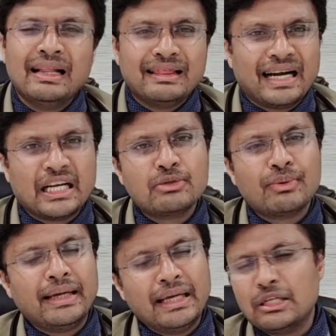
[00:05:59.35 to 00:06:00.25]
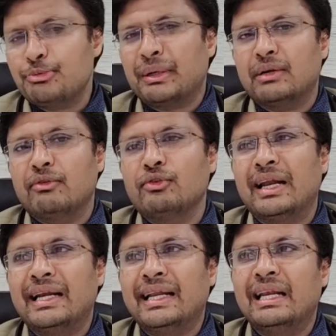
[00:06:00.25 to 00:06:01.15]
That is why irrespective of the
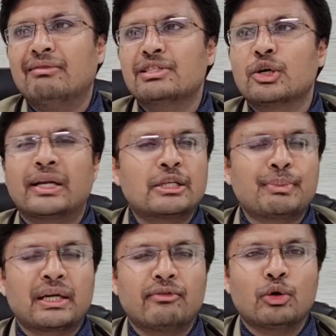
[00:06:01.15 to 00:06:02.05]
LDL levels or irrespective of the